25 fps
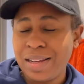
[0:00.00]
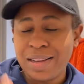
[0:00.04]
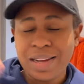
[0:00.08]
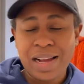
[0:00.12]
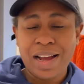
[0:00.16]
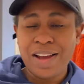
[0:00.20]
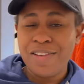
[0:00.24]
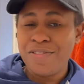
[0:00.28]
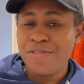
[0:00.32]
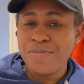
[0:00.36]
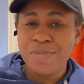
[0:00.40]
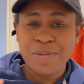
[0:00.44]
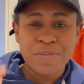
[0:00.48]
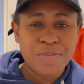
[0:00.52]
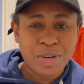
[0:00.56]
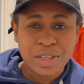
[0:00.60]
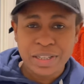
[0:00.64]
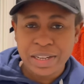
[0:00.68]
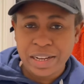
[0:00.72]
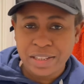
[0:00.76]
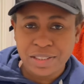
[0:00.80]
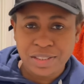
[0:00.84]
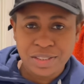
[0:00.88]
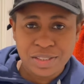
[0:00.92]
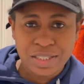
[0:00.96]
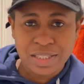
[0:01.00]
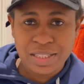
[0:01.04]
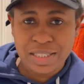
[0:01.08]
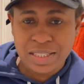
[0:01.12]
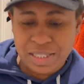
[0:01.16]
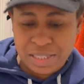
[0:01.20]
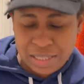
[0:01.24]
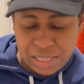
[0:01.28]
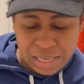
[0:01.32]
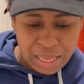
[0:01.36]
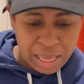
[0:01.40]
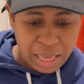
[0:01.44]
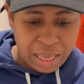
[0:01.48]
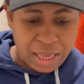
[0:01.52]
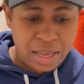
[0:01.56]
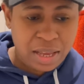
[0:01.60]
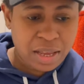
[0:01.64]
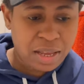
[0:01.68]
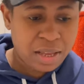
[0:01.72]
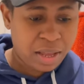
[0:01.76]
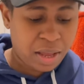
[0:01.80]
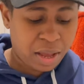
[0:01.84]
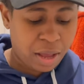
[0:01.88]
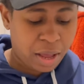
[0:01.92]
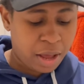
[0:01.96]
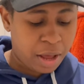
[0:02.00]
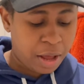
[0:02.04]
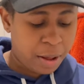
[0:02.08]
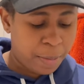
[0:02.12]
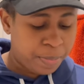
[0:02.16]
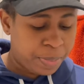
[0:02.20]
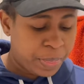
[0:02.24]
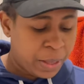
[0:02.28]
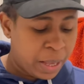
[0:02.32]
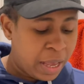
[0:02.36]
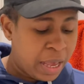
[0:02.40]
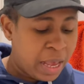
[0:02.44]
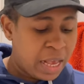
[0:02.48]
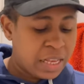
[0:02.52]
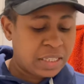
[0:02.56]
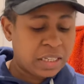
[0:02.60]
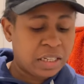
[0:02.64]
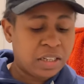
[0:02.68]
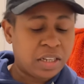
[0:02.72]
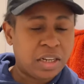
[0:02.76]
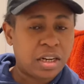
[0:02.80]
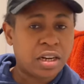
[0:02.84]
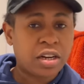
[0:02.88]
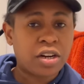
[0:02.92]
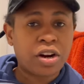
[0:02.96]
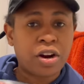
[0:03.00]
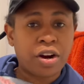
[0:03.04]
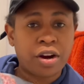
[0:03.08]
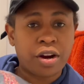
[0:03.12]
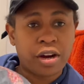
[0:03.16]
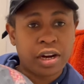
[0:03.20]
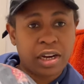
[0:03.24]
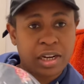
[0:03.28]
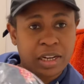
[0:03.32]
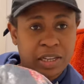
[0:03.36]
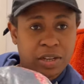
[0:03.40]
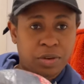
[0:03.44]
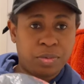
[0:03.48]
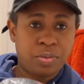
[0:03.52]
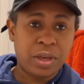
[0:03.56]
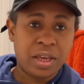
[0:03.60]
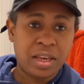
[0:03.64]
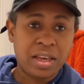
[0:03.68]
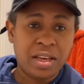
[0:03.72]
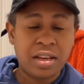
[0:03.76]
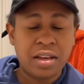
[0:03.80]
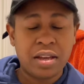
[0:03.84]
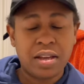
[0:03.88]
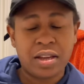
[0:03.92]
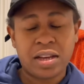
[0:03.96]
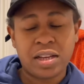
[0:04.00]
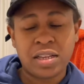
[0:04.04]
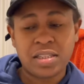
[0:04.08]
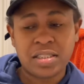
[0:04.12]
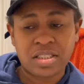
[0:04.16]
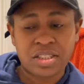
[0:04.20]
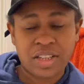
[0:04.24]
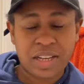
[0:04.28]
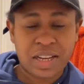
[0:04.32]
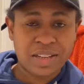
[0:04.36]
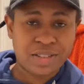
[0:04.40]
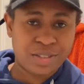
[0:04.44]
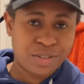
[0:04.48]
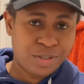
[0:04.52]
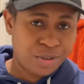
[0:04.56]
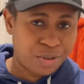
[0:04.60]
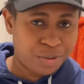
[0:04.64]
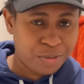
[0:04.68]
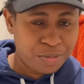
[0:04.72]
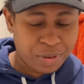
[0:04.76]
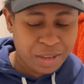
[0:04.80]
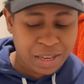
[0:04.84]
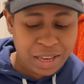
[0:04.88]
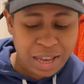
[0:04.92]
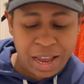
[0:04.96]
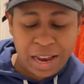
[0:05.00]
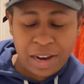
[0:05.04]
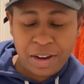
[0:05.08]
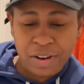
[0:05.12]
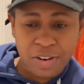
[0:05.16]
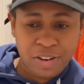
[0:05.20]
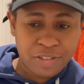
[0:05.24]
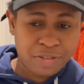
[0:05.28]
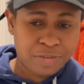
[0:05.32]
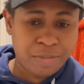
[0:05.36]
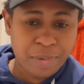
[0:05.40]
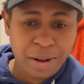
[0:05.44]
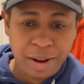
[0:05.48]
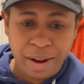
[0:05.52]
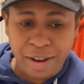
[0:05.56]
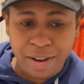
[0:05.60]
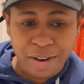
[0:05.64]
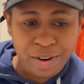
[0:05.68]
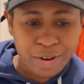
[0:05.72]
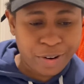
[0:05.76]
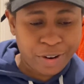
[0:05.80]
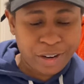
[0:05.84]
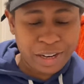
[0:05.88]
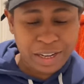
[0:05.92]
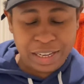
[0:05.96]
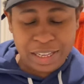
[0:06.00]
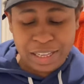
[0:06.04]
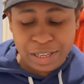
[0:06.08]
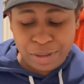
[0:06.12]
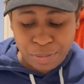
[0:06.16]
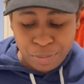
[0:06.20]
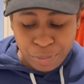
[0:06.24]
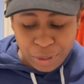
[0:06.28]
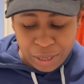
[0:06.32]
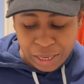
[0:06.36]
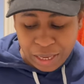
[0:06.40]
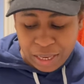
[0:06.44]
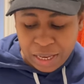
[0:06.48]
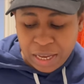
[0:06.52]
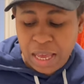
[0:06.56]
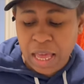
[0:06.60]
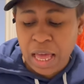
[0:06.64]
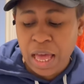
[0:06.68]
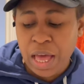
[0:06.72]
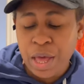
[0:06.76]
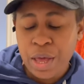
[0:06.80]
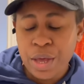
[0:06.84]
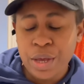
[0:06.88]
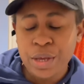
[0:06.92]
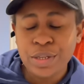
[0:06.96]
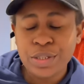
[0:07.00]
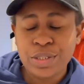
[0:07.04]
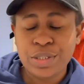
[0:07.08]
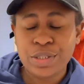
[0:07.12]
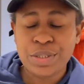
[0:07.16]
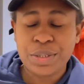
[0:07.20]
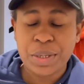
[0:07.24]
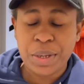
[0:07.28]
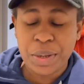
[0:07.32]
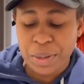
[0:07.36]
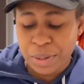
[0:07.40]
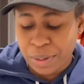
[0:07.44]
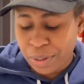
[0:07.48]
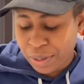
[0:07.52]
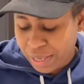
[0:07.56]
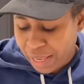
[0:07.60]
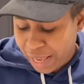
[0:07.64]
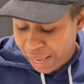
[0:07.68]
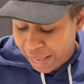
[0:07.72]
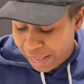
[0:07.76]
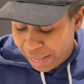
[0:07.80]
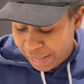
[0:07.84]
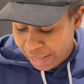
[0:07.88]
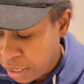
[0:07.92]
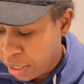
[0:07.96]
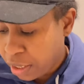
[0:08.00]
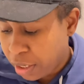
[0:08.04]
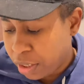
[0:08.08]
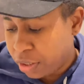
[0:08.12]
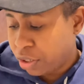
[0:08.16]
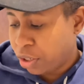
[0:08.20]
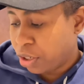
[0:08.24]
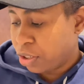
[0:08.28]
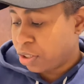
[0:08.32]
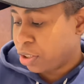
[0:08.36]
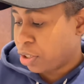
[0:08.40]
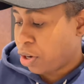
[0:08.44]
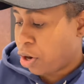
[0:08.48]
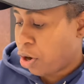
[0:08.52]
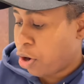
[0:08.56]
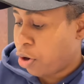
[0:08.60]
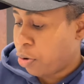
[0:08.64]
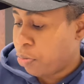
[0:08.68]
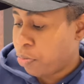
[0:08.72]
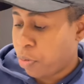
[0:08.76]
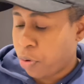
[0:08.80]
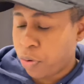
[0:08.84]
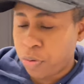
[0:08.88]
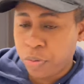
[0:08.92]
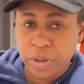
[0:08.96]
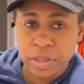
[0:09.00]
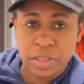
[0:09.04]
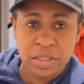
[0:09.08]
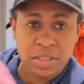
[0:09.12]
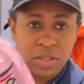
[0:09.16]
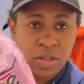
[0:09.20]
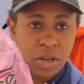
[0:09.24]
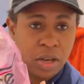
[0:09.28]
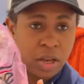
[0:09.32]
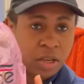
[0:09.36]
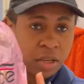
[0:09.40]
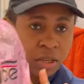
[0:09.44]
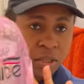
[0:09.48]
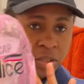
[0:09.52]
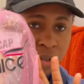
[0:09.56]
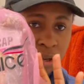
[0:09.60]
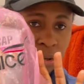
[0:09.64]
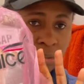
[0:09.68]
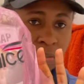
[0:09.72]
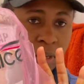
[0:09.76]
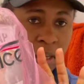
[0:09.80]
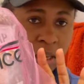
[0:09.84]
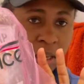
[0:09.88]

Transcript: even be bothered to slay. It's another curly wig because you guys know me, I love my curly wig. So yeah, it does come with some